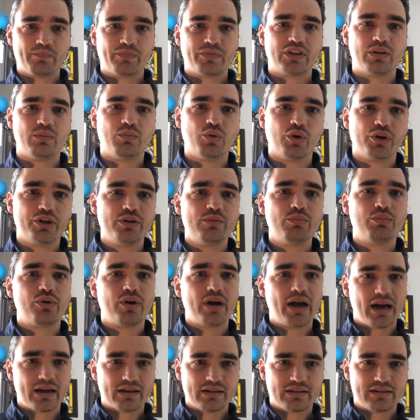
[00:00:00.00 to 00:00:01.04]
The more you
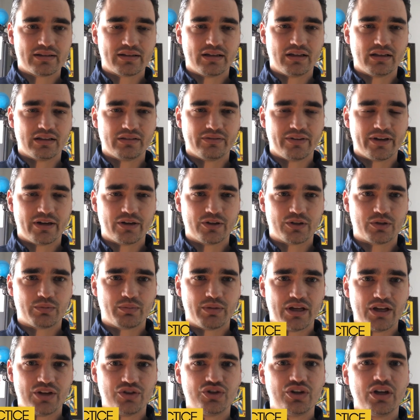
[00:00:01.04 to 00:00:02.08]
practice an elevator
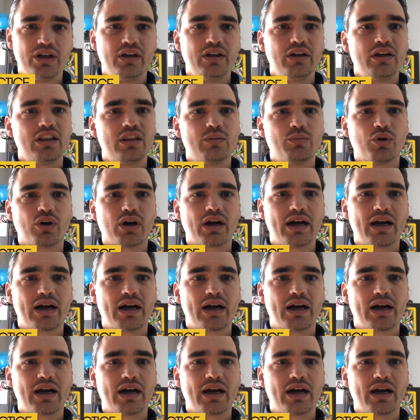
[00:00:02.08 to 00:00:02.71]
speech, the more